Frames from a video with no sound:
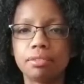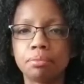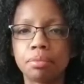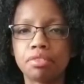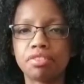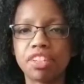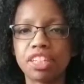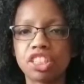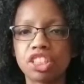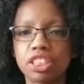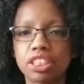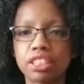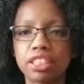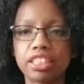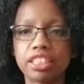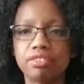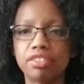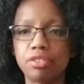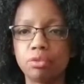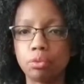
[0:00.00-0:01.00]
profession.
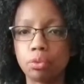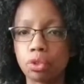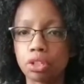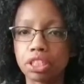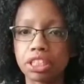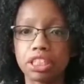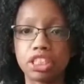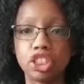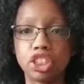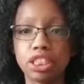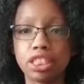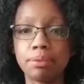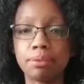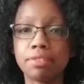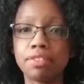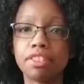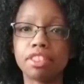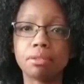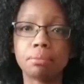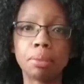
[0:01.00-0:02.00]
Like if you work in a gym,
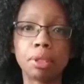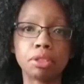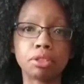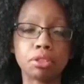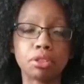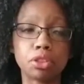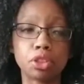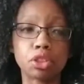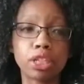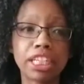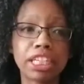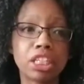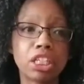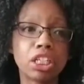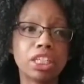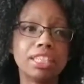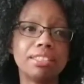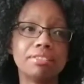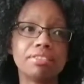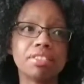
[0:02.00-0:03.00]
if you're a personal
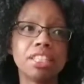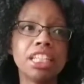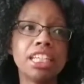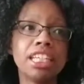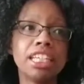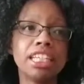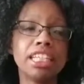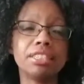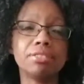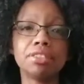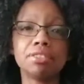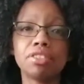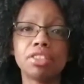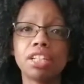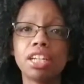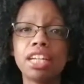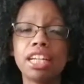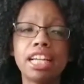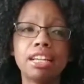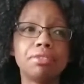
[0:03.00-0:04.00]
trainer, even
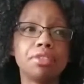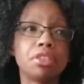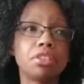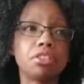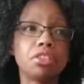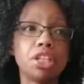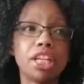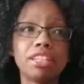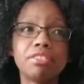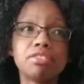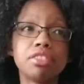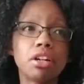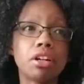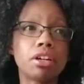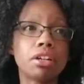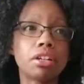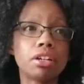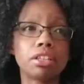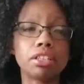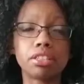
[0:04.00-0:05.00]
if you're a
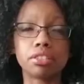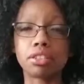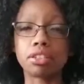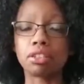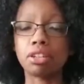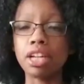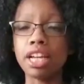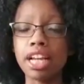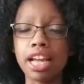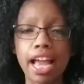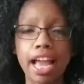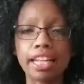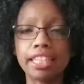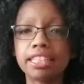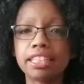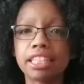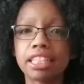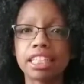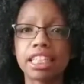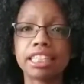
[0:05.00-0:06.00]
lifeguard or
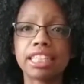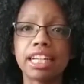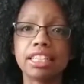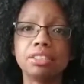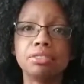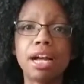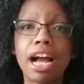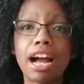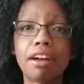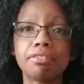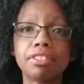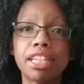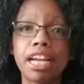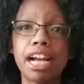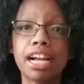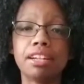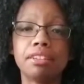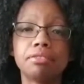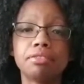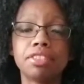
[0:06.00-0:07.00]
anything like that, you have to
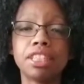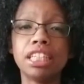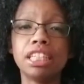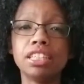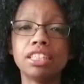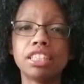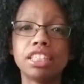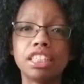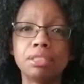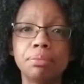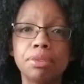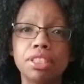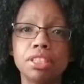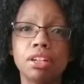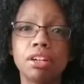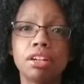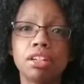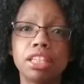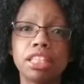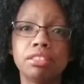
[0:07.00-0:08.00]
have
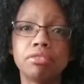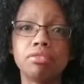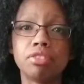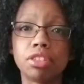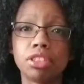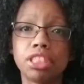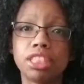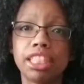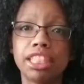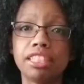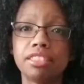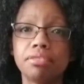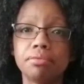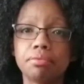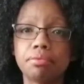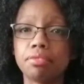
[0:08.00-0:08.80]
CPR and first aid.